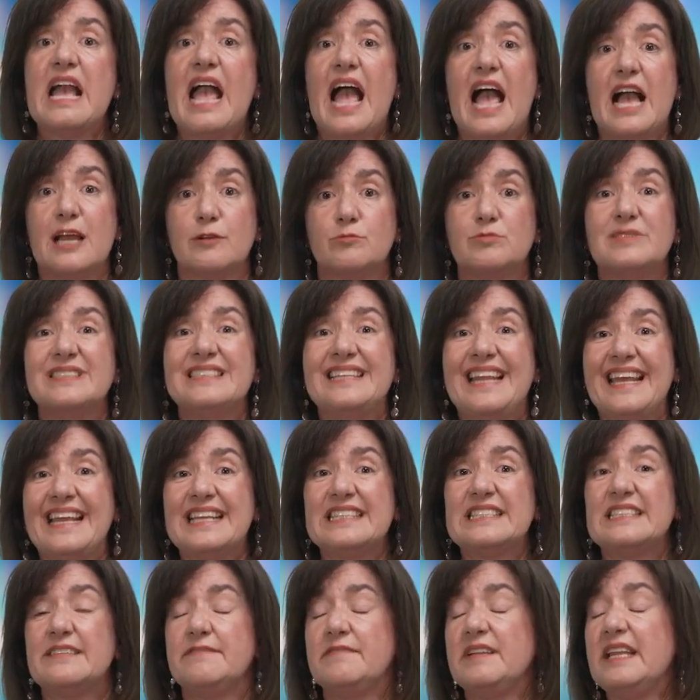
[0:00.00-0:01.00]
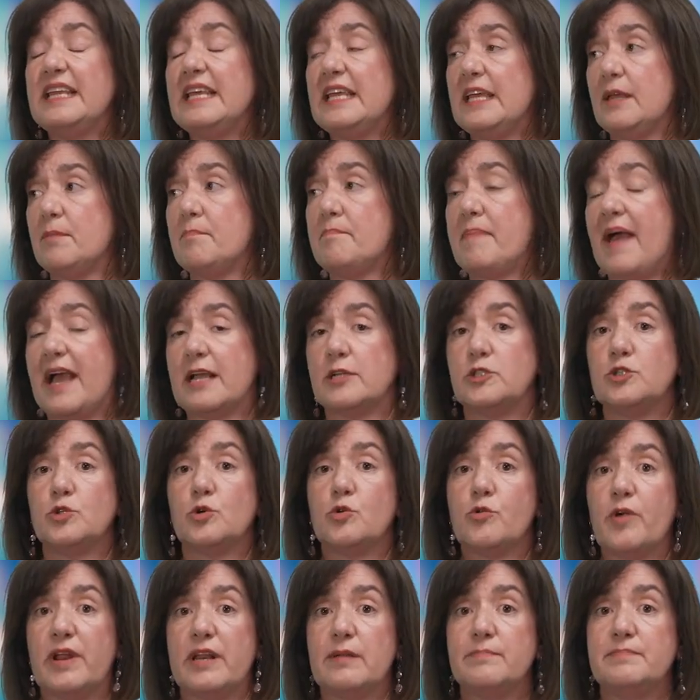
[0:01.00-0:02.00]
and will negatively impact your
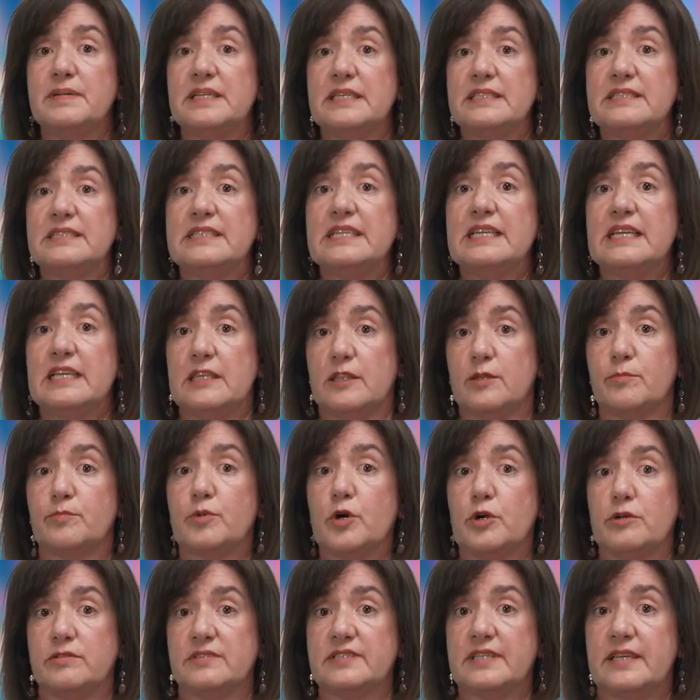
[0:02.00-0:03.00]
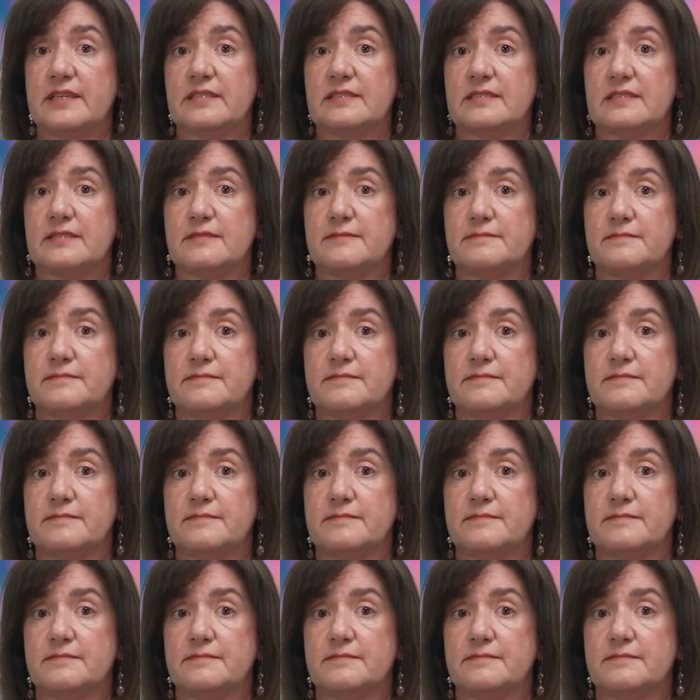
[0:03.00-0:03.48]
credibility in the process.